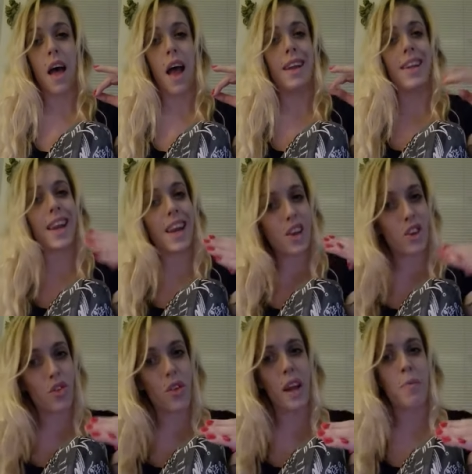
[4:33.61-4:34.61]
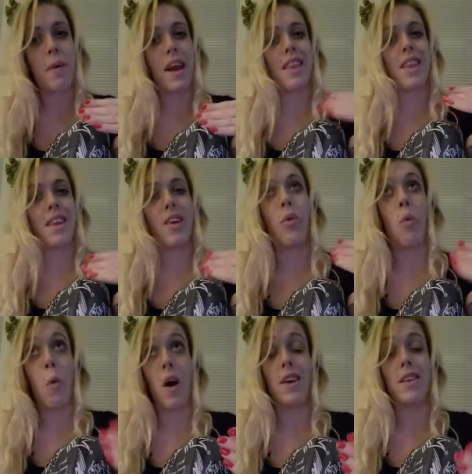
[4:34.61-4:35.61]
I didn't drink, but I still
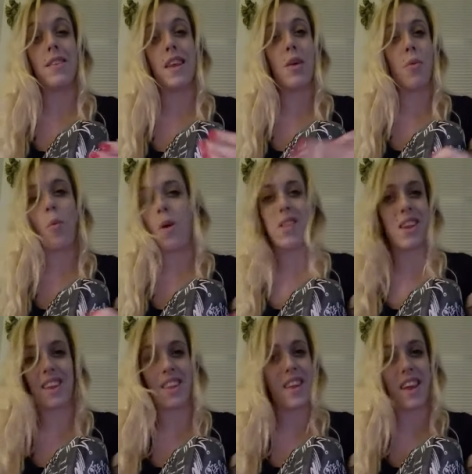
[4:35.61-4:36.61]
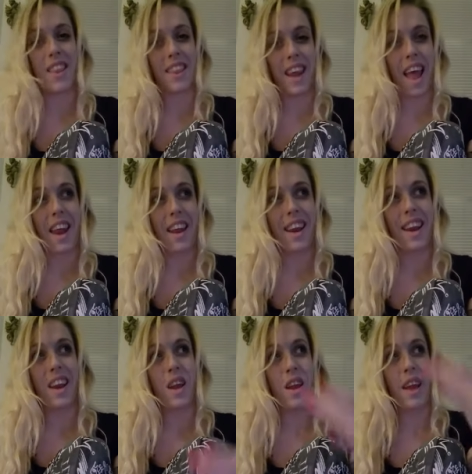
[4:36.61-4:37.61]
was. And it wasn't to the extent
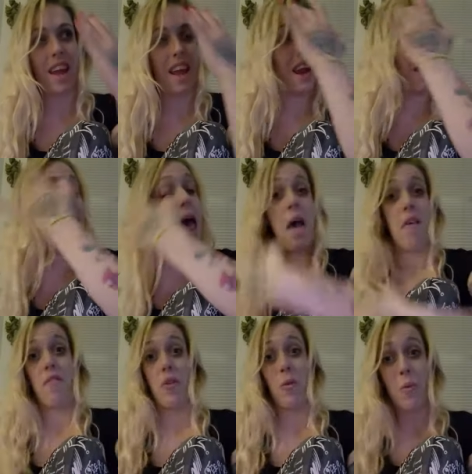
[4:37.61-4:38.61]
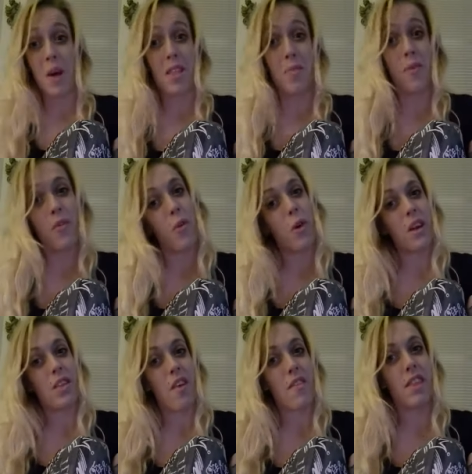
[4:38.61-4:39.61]
it ever was before
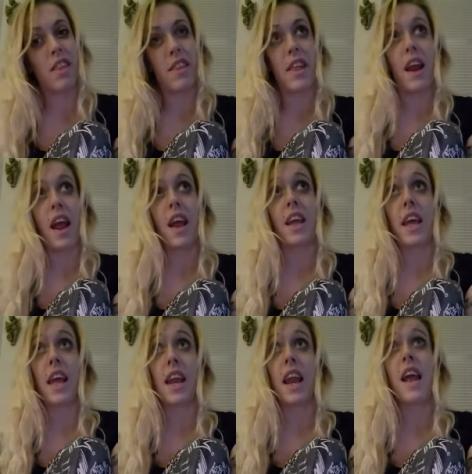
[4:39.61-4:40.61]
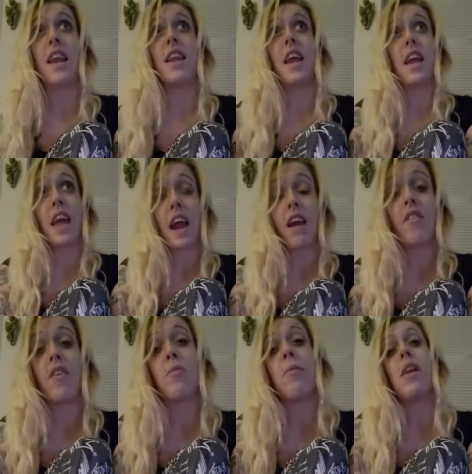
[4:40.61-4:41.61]
because obviously then I had a kid and I had to take care of
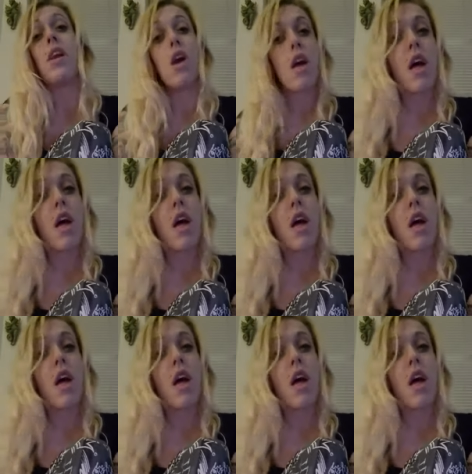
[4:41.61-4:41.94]
him and